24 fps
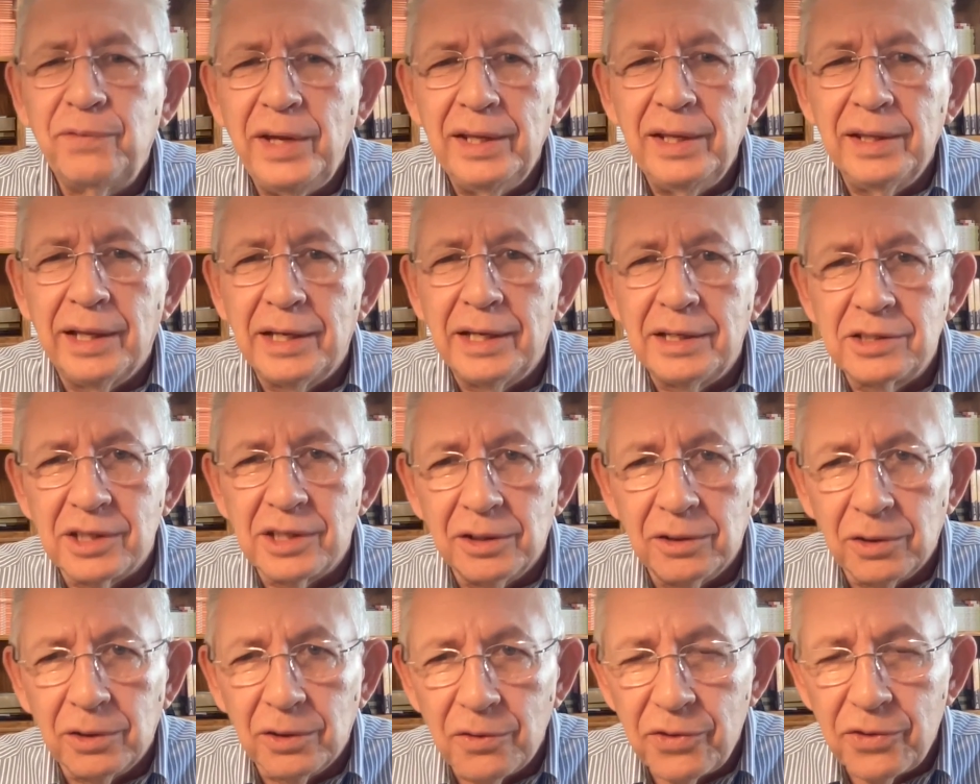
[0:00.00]
feelings
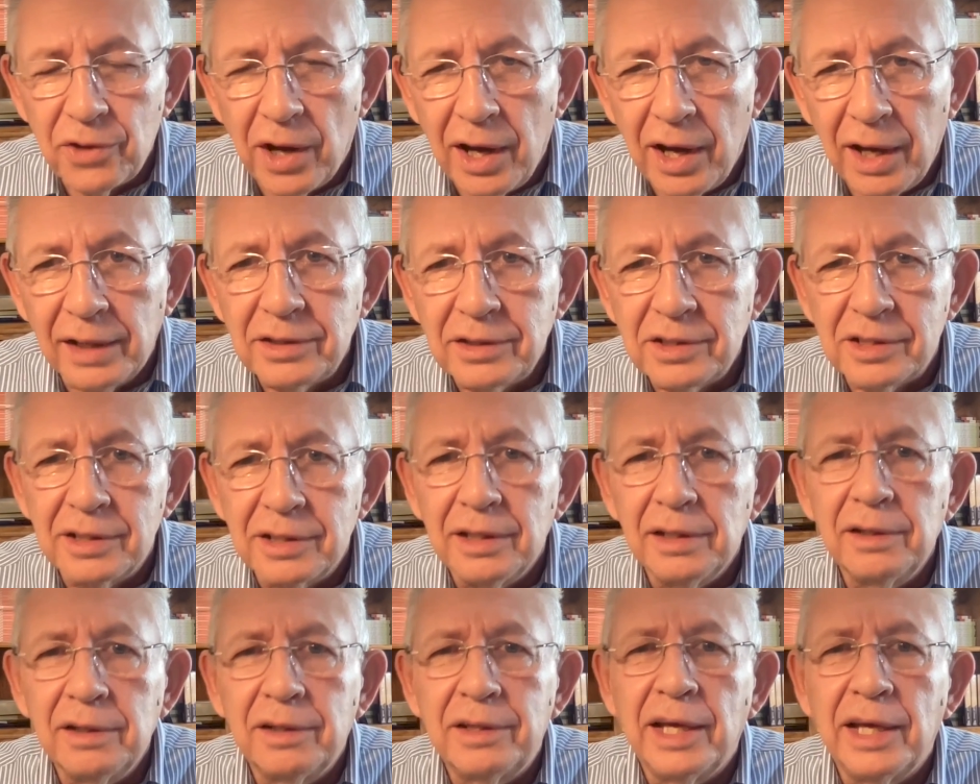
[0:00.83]
and their thoughts
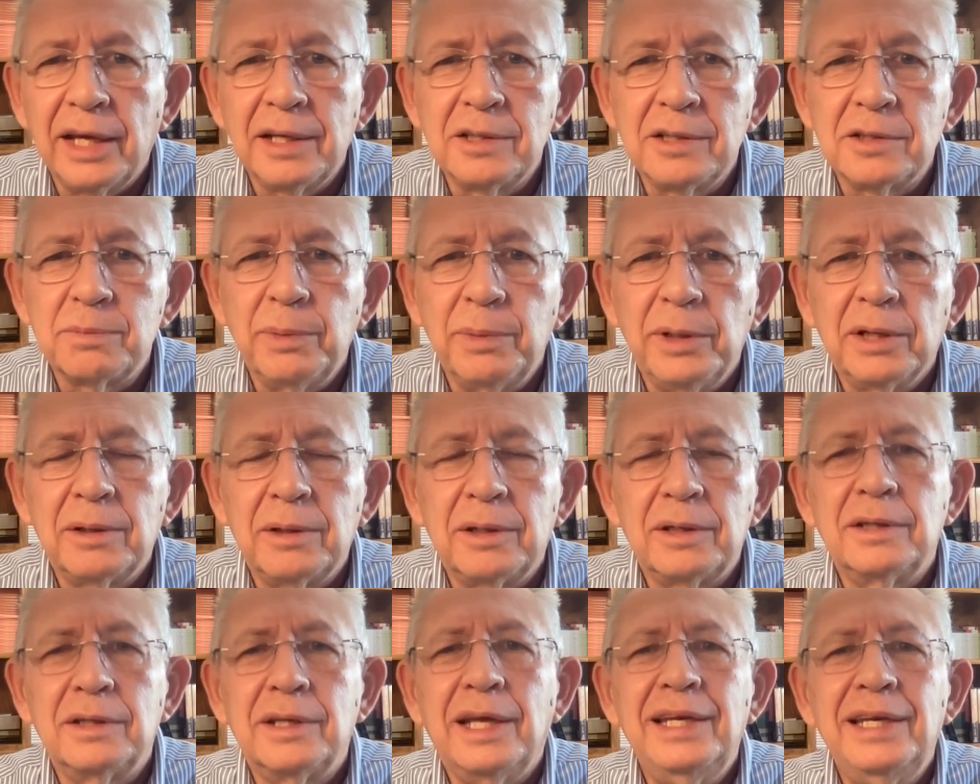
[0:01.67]
and things. But
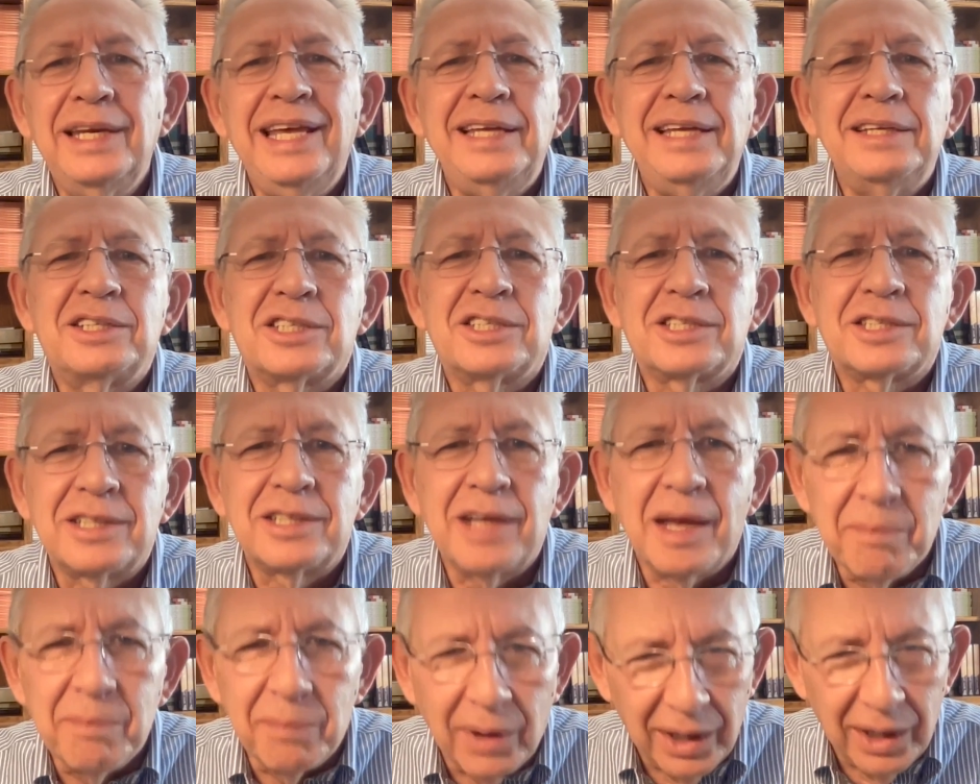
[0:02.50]
they need
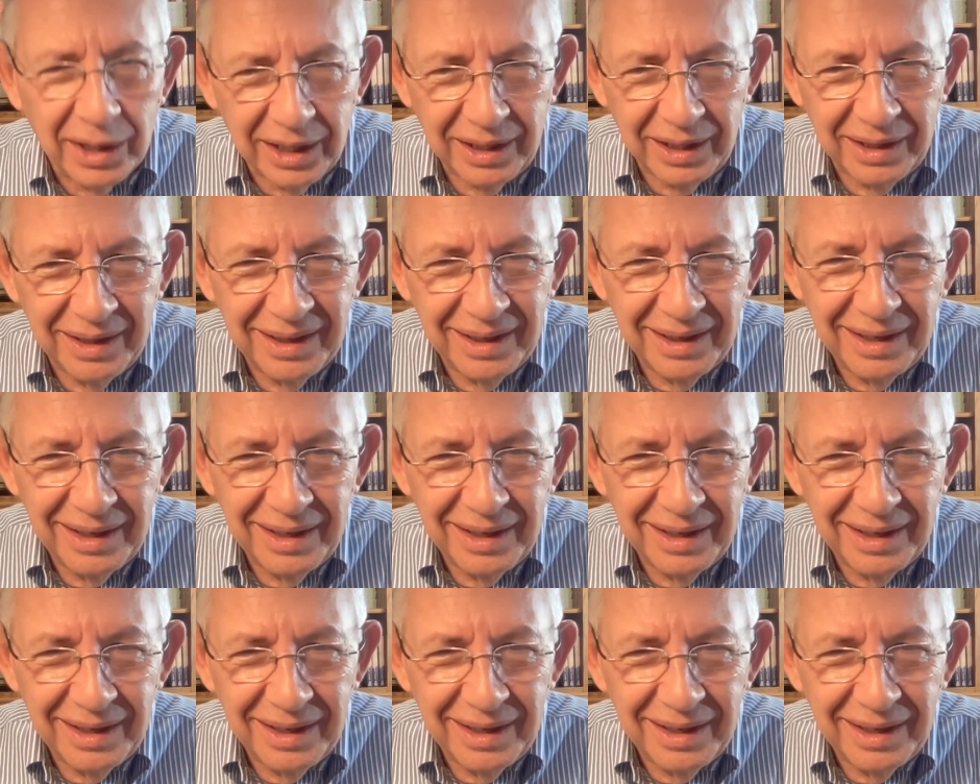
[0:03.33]
somebody,